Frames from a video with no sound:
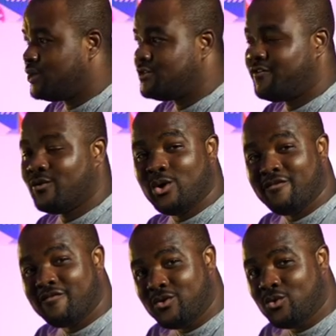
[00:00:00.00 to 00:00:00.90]
to follow a
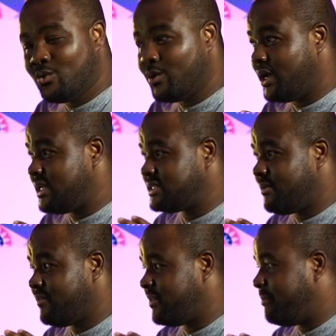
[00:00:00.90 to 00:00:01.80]
few, uh, some
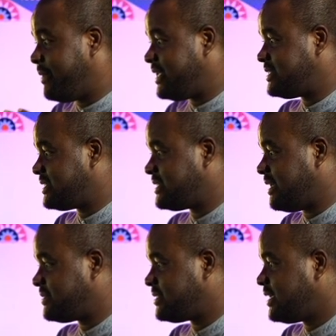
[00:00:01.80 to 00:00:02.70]
of the basic
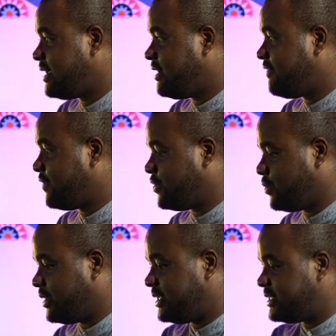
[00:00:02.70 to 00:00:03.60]
steps for
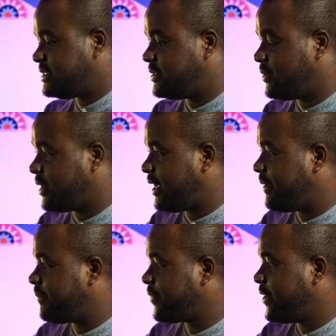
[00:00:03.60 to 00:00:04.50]
doing this, okay?
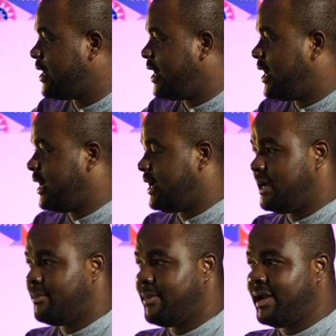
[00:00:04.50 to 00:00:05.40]

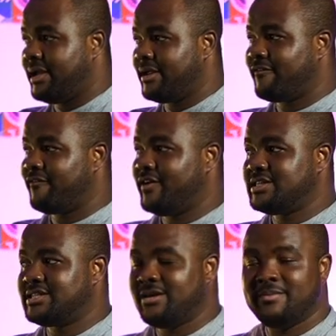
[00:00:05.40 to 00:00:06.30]
Uh, my
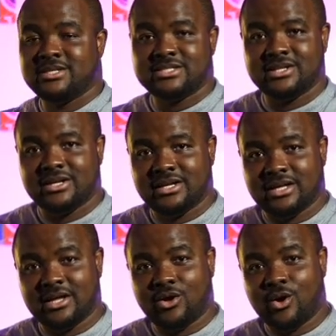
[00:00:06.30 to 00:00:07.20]
first step is
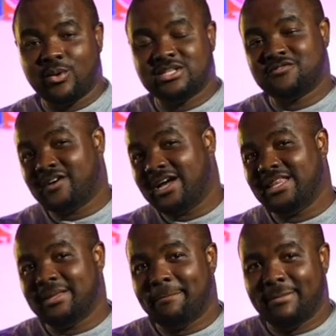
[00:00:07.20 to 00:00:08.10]
always
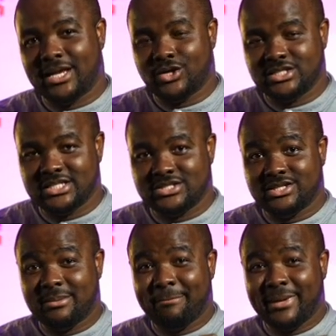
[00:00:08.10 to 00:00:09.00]
find the melody. So
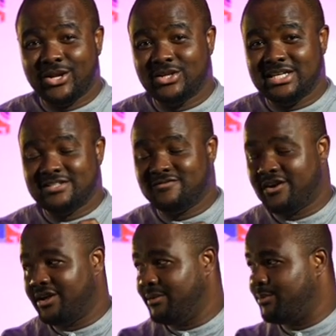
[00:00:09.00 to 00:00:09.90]
the melody is
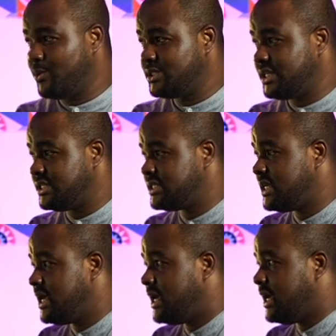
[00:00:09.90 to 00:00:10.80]
very important.
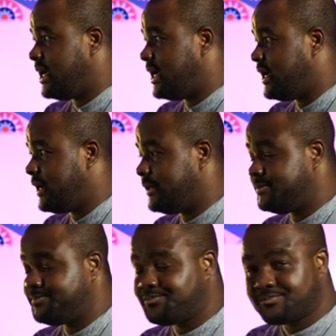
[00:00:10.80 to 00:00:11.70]
Um,